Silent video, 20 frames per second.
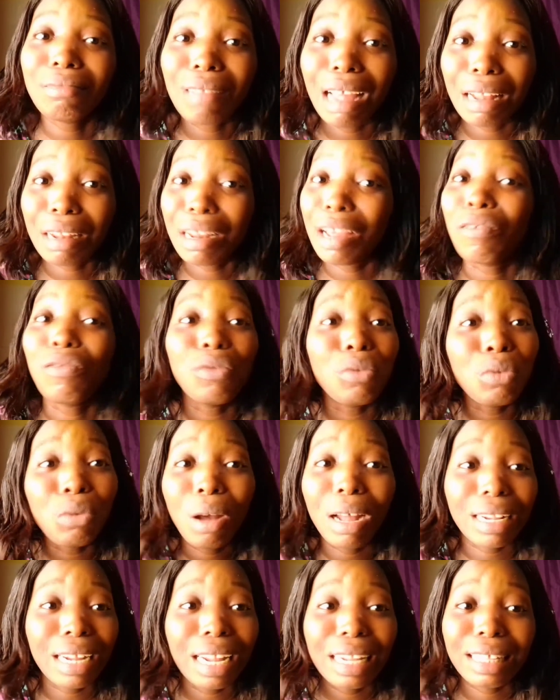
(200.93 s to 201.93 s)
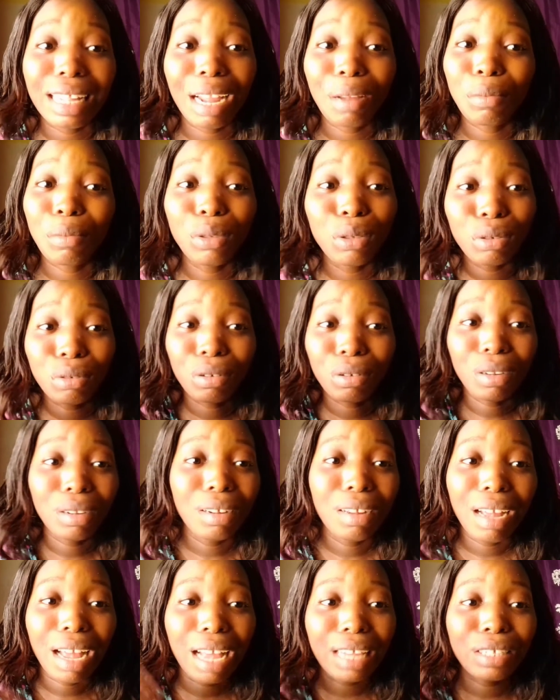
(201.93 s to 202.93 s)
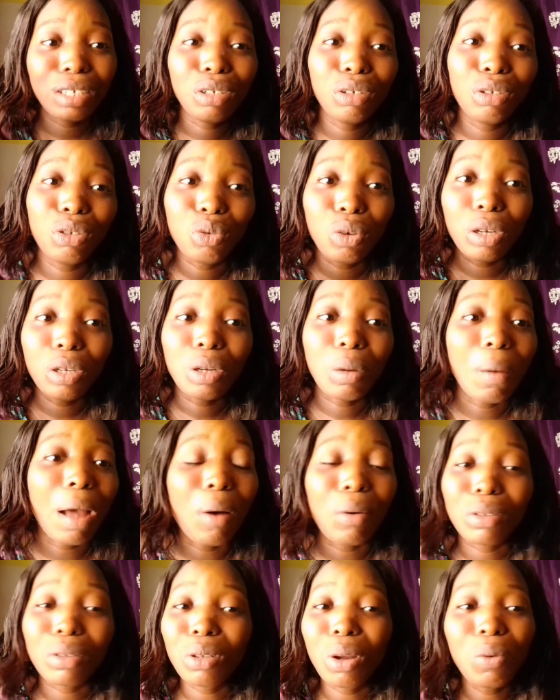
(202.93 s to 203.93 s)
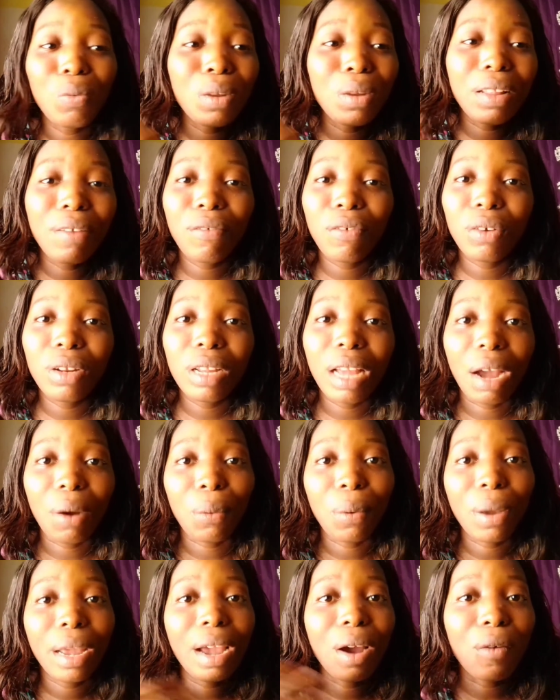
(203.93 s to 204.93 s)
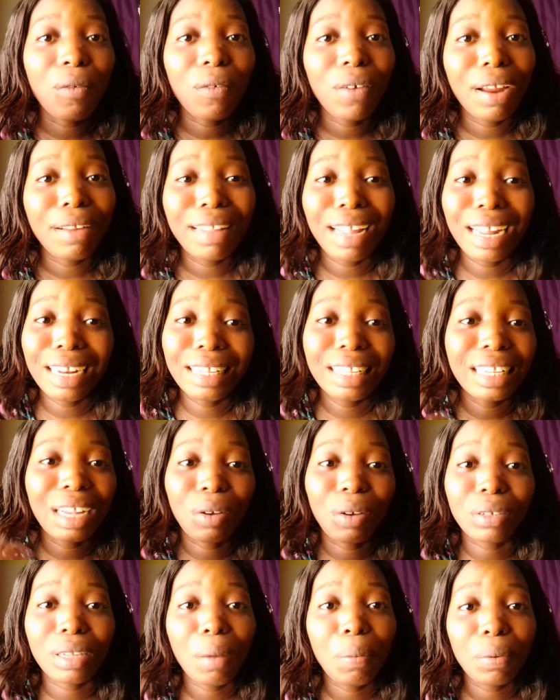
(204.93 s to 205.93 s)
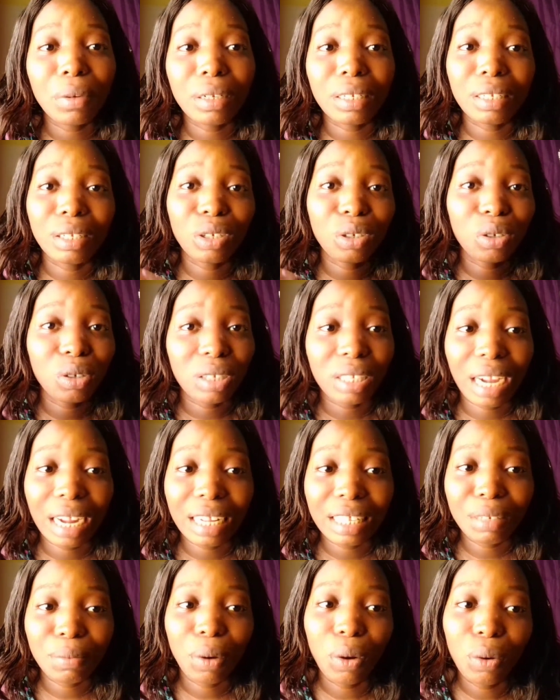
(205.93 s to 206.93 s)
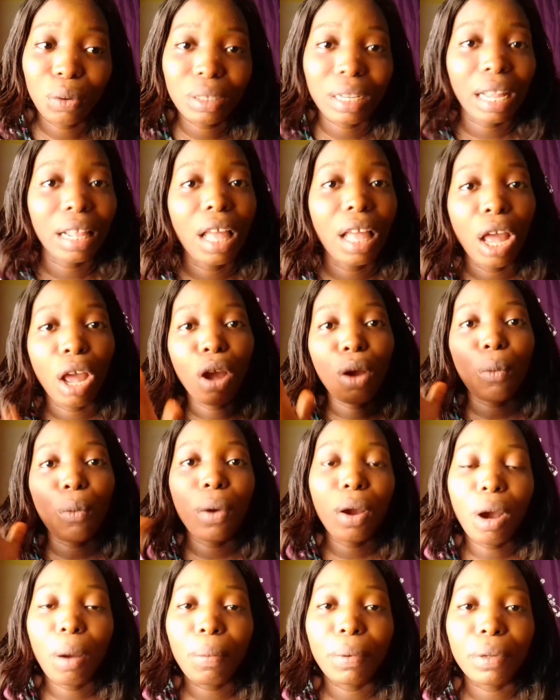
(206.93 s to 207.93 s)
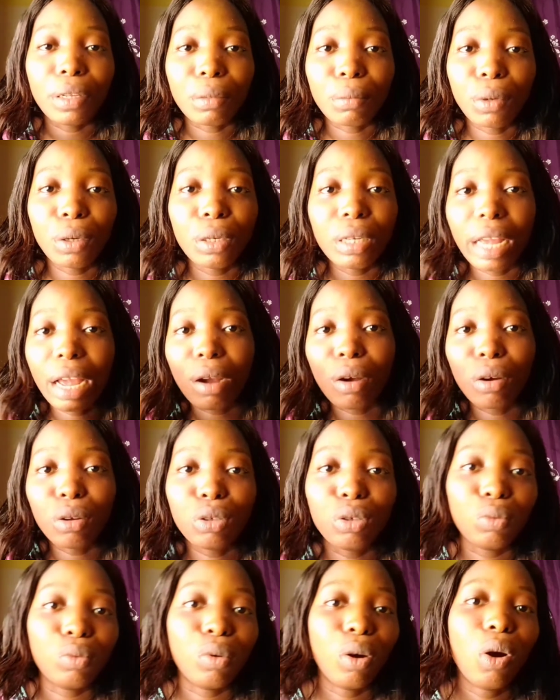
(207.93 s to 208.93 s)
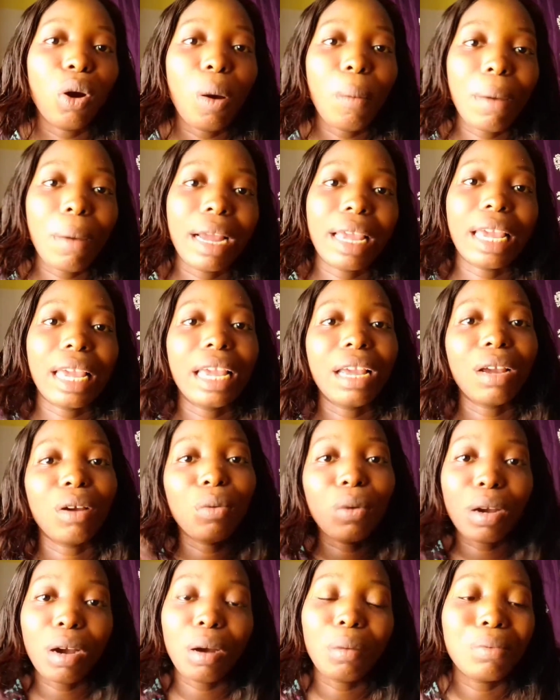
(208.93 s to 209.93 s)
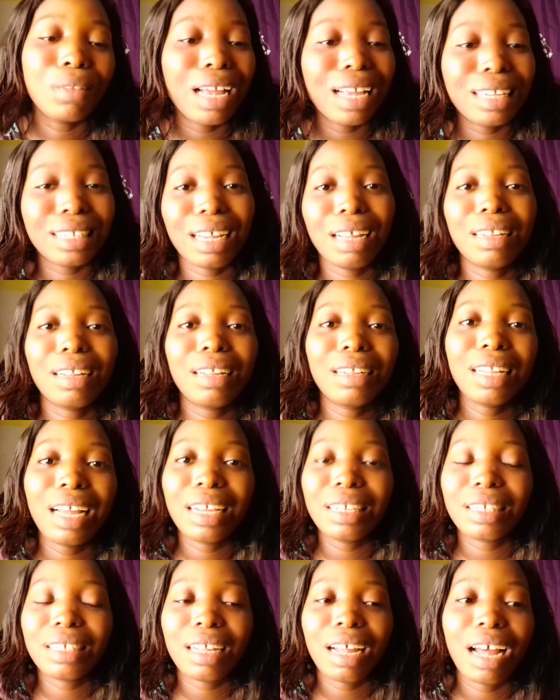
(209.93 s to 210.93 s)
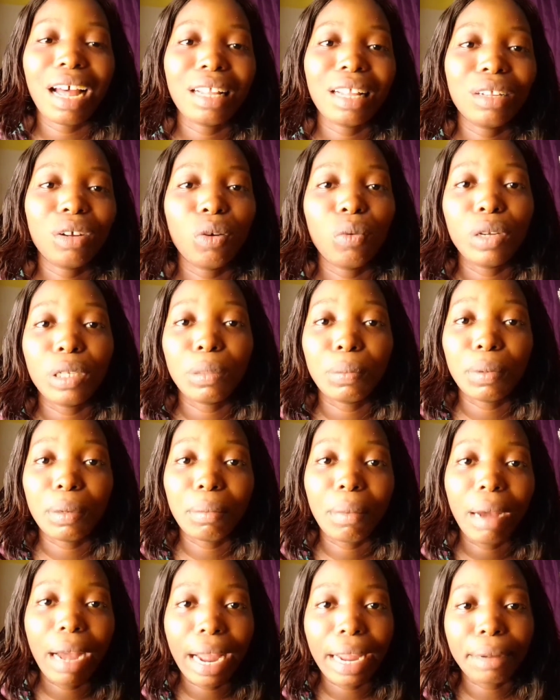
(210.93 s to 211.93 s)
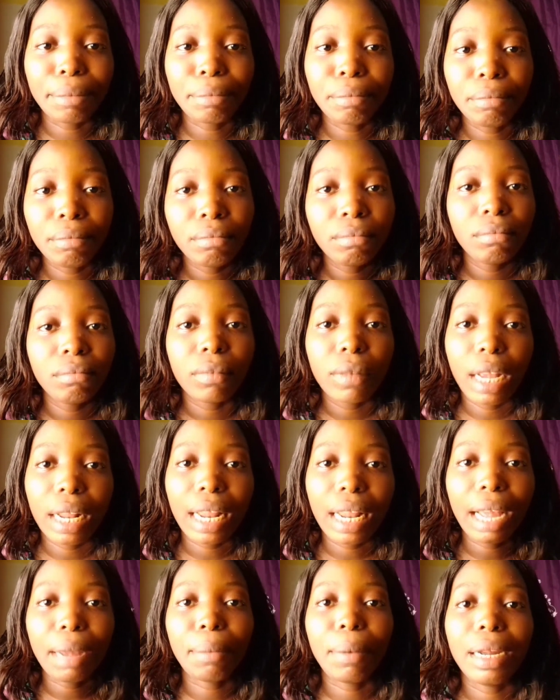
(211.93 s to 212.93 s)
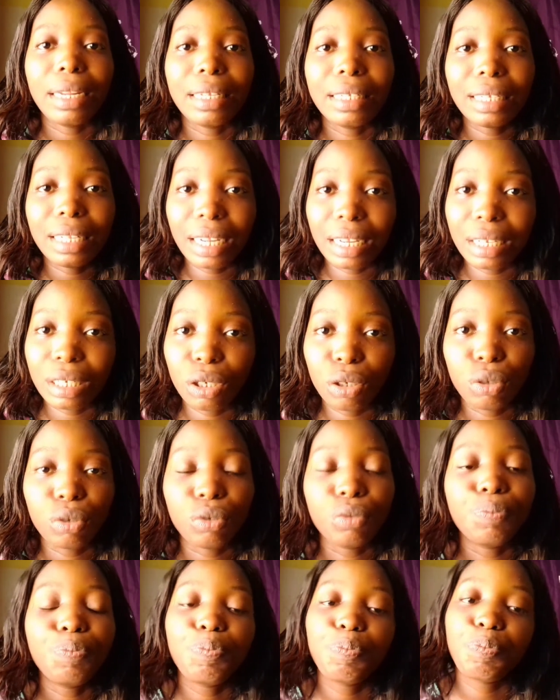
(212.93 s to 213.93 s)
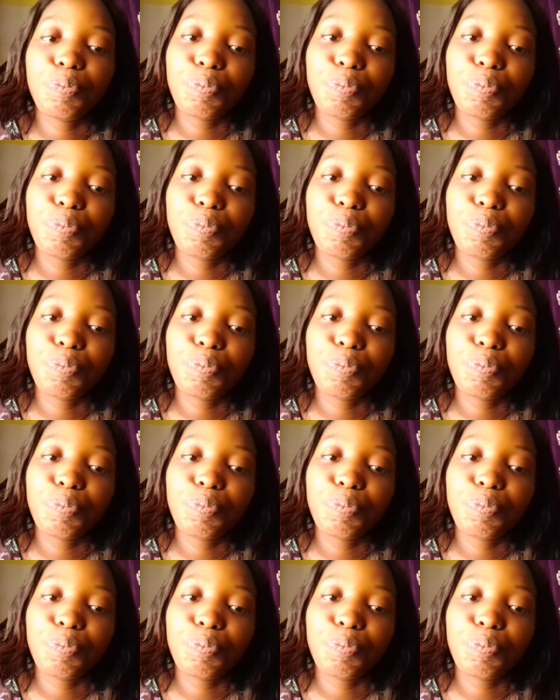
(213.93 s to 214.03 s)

I didn't even know at that time, you know. As a youth growing up, I was not really fully aware of anything that was happening in the society. More that, wake up in the morning, I go to work, come back again, wake up. That's had always been my, like, my day. So,